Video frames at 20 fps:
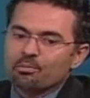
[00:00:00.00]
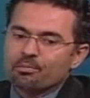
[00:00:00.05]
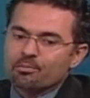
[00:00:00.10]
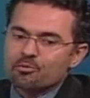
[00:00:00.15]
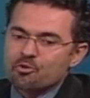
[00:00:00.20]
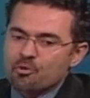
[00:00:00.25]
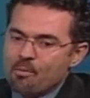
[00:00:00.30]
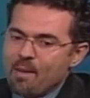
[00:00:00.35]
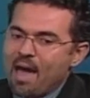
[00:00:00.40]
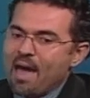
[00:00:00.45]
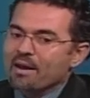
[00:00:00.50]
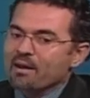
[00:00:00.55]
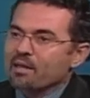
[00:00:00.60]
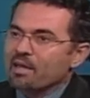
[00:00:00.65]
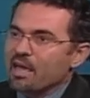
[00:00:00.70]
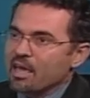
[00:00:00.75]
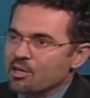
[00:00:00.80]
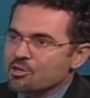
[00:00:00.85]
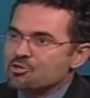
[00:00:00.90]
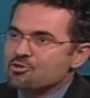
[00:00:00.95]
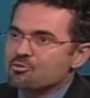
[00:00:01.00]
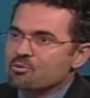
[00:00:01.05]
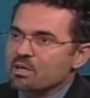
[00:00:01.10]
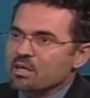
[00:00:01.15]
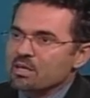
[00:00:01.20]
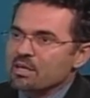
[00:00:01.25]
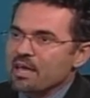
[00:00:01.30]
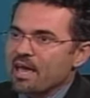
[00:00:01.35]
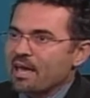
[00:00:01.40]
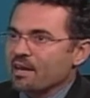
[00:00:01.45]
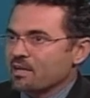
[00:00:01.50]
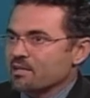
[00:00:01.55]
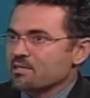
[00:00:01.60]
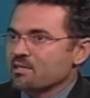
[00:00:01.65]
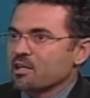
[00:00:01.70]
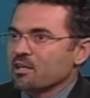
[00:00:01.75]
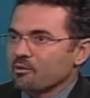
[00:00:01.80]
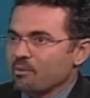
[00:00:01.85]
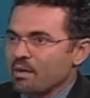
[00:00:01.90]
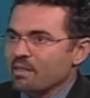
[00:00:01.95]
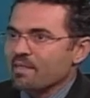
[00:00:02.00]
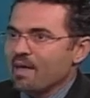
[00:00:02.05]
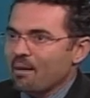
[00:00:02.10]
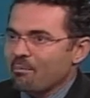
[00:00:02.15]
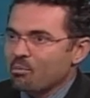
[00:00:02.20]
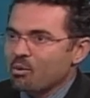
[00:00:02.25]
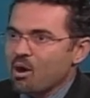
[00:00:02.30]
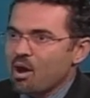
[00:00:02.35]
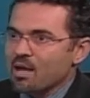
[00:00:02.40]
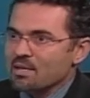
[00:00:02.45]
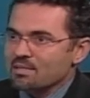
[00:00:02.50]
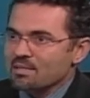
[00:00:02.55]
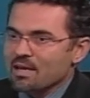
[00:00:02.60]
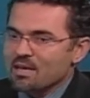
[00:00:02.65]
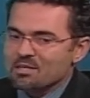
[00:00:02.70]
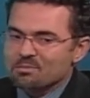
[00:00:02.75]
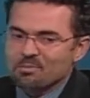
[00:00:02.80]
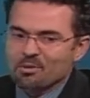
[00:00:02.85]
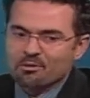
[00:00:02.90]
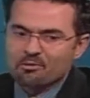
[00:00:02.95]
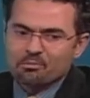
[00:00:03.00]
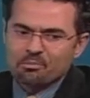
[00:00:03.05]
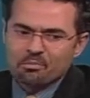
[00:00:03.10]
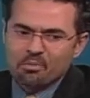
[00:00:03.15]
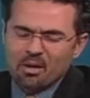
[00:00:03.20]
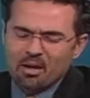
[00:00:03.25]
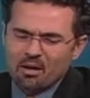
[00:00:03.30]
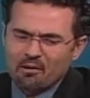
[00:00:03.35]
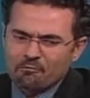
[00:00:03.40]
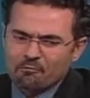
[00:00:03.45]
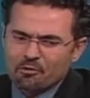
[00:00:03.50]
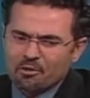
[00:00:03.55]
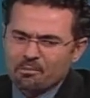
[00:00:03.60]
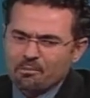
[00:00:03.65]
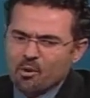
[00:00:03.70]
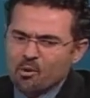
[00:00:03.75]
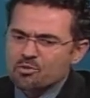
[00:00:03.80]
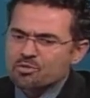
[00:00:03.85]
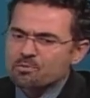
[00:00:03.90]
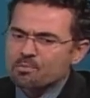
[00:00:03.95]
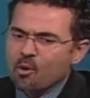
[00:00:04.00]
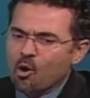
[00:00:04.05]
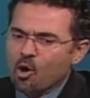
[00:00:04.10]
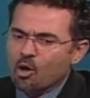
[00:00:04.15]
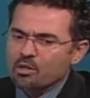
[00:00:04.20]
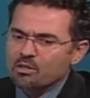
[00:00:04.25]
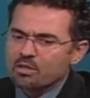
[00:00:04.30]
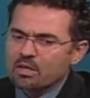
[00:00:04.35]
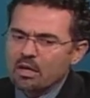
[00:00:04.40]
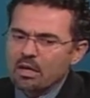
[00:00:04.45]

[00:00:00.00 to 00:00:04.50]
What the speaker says: traumatic injury can accelerate that process. But for the most part,